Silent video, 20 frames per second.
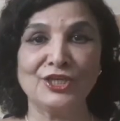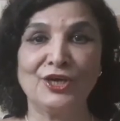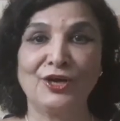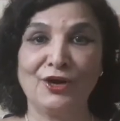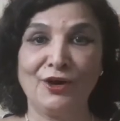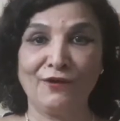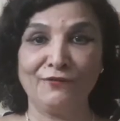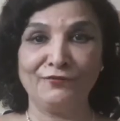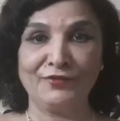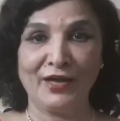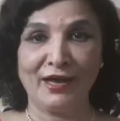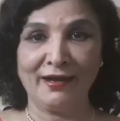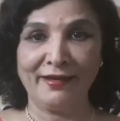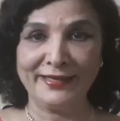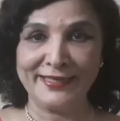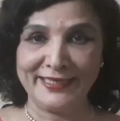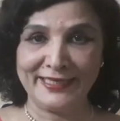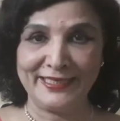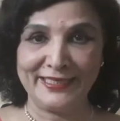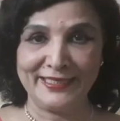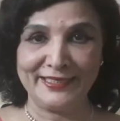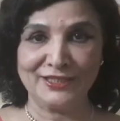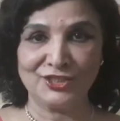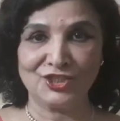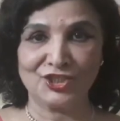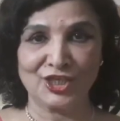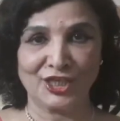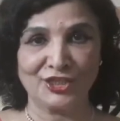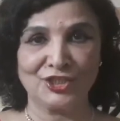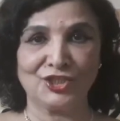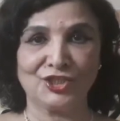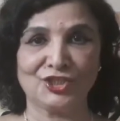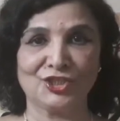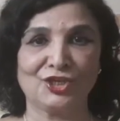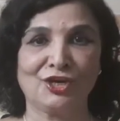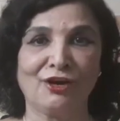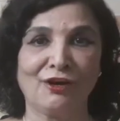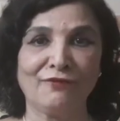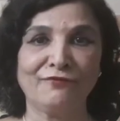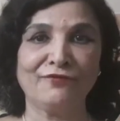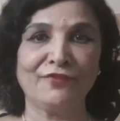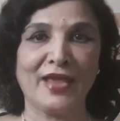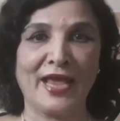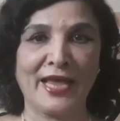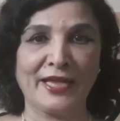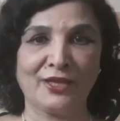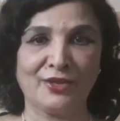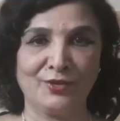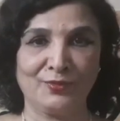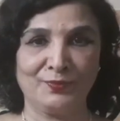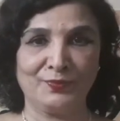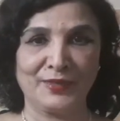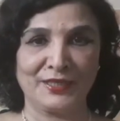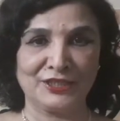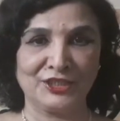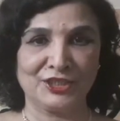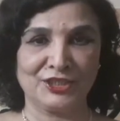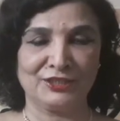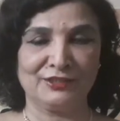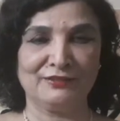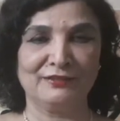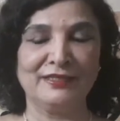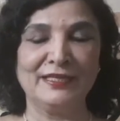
of the healing touch of acupressure.